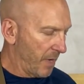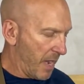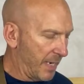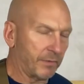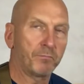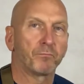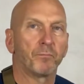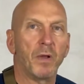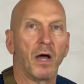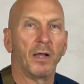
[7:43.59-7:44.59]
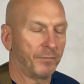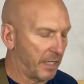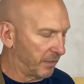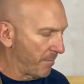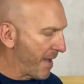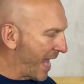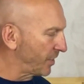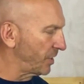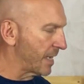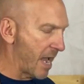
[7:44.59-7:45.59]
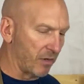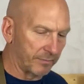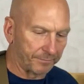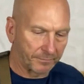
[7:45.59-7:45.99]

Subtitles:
I take the magazine out.